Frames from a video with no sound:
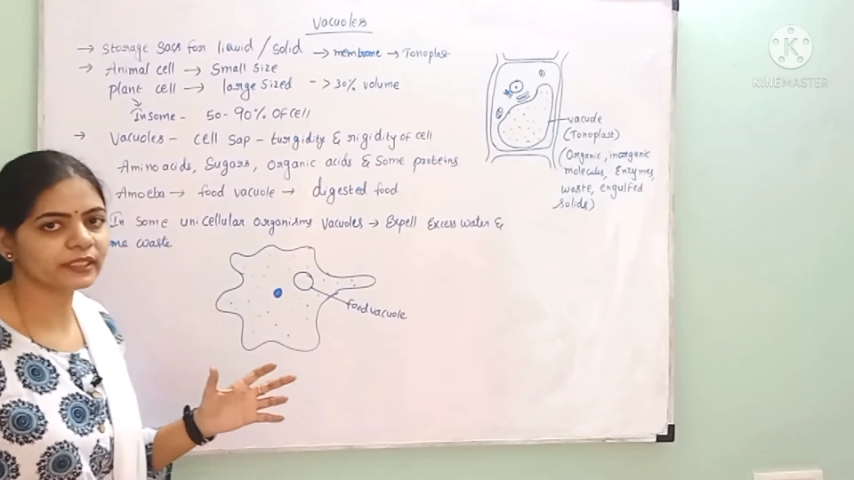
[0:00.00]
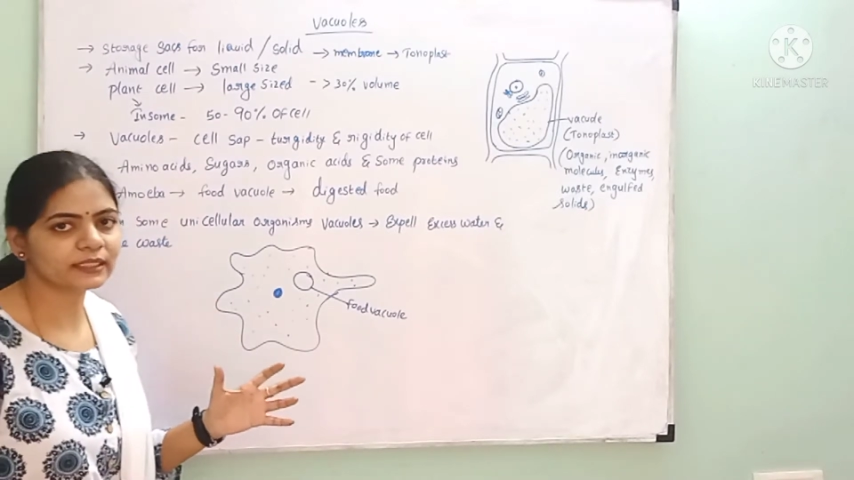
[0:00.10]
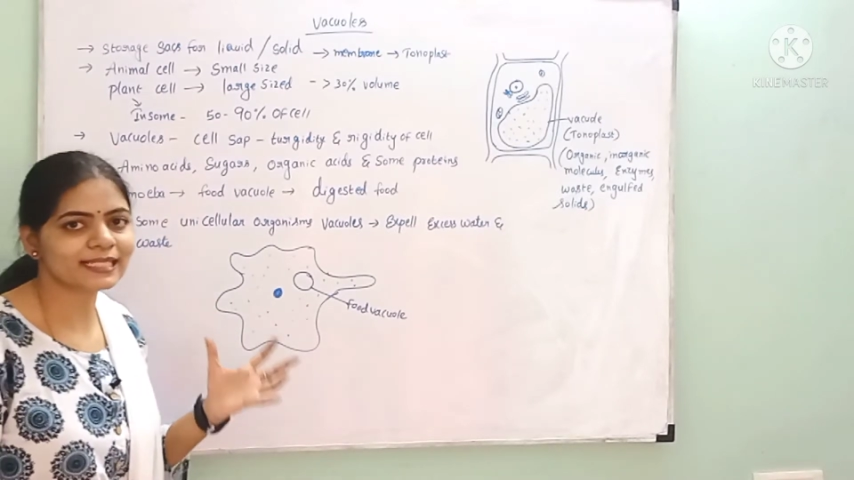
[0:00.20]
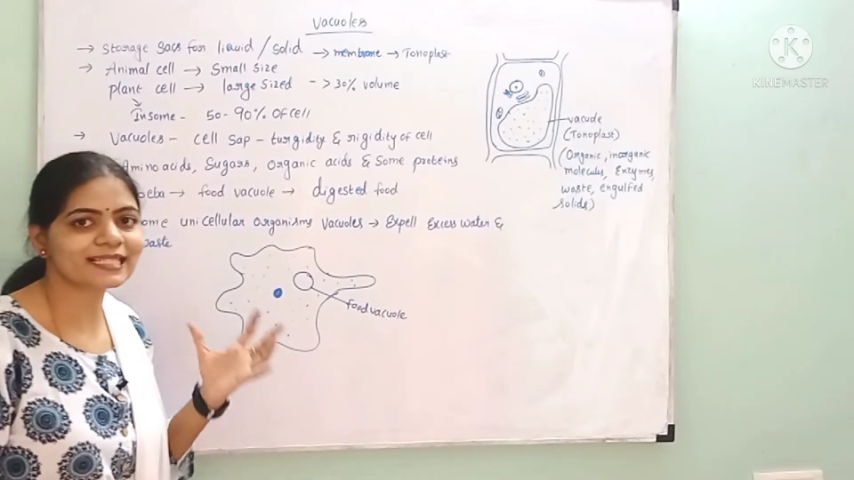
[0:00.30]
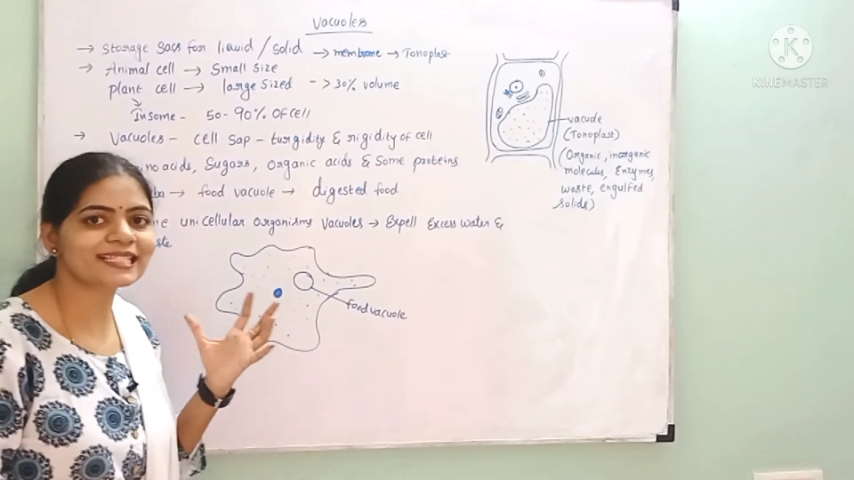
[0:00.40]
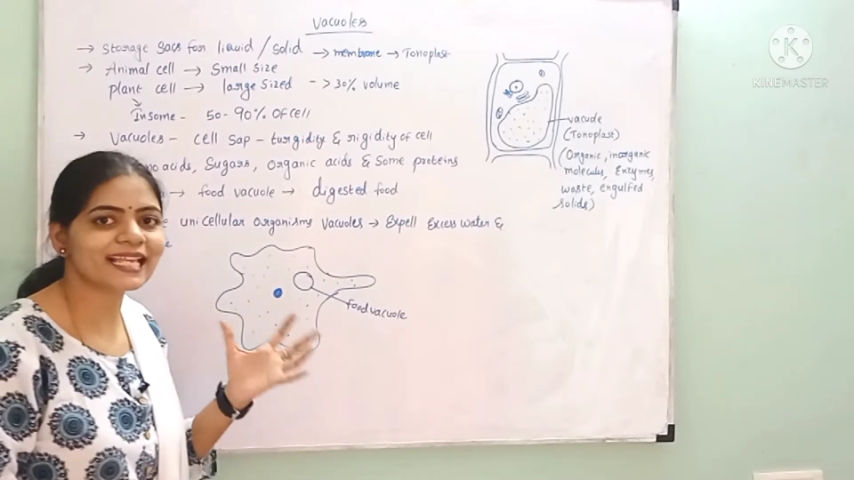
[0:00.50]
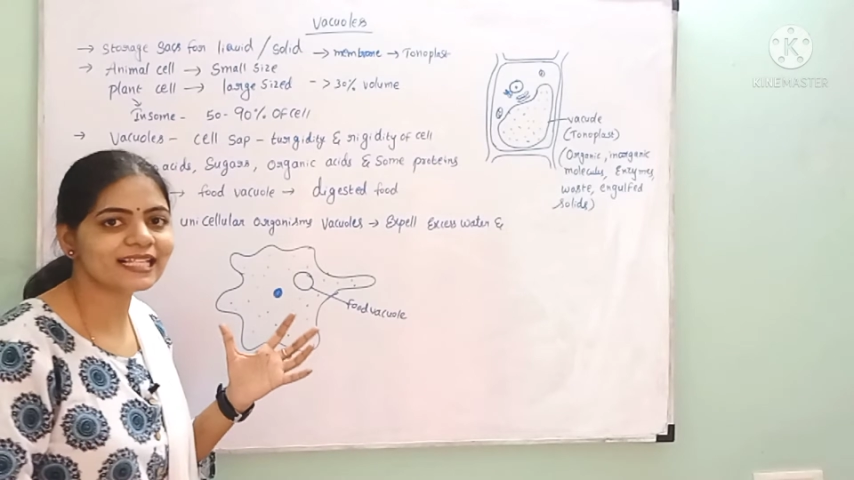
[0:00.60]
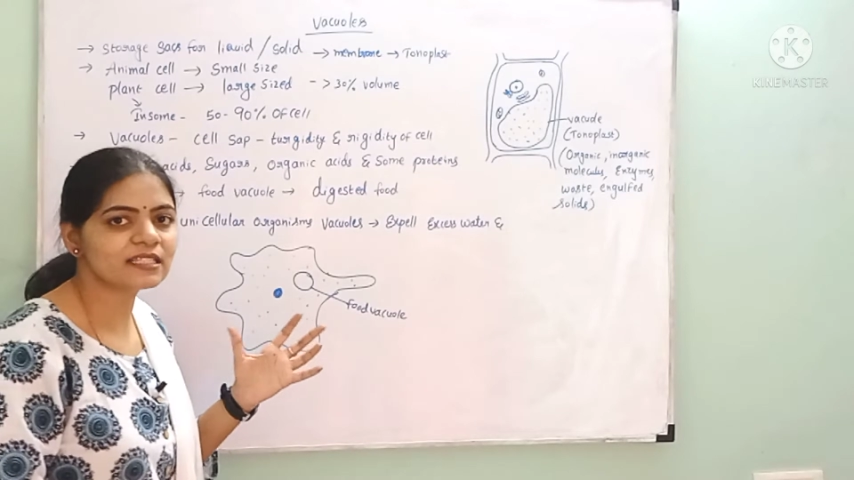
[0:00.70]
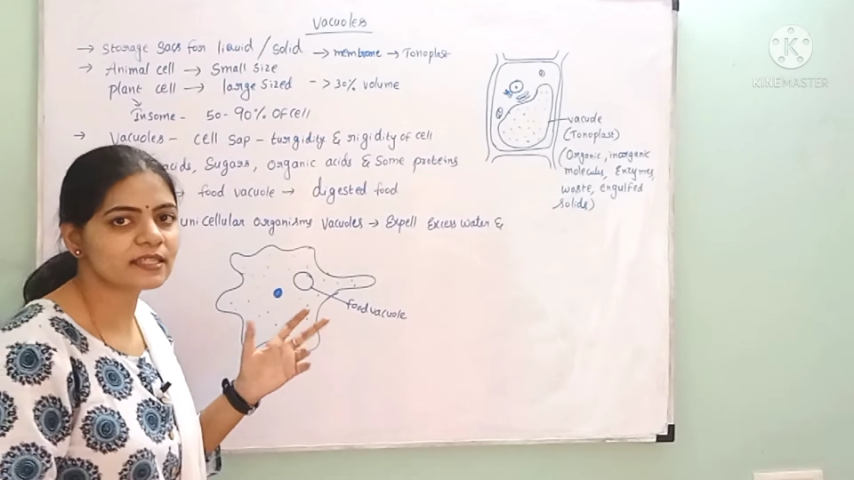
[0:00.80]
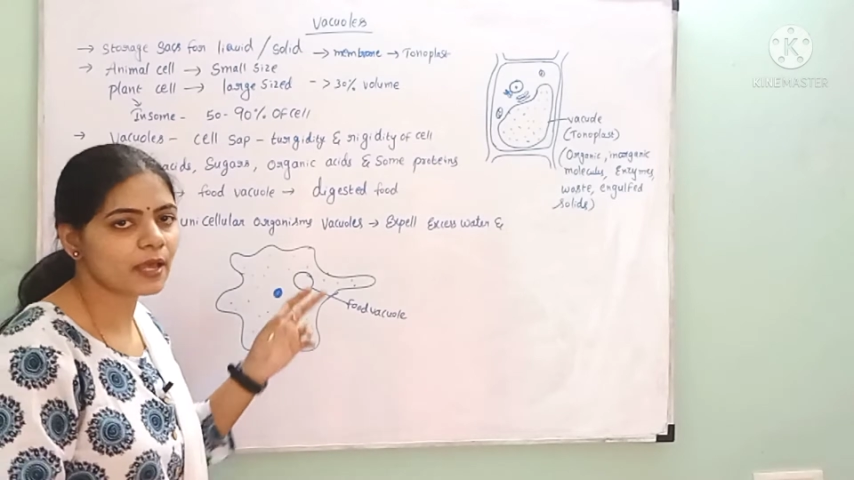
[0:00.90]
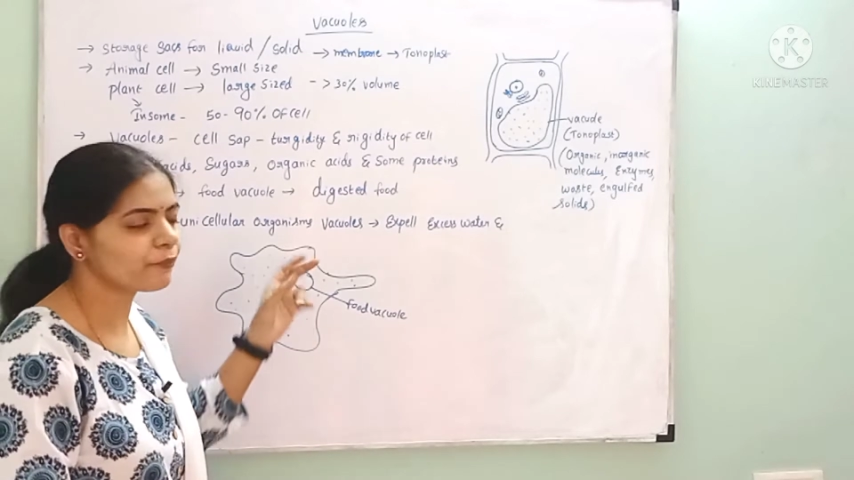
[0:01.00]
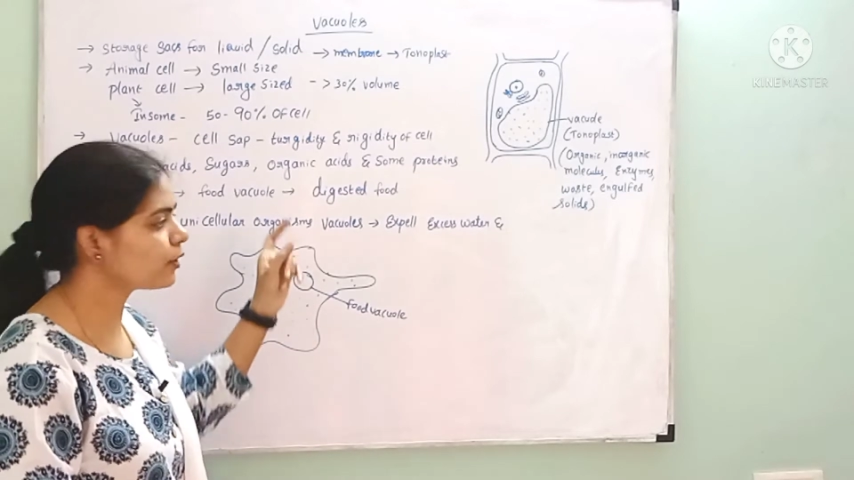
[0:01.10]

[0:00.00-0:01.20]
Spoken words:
with cell sap.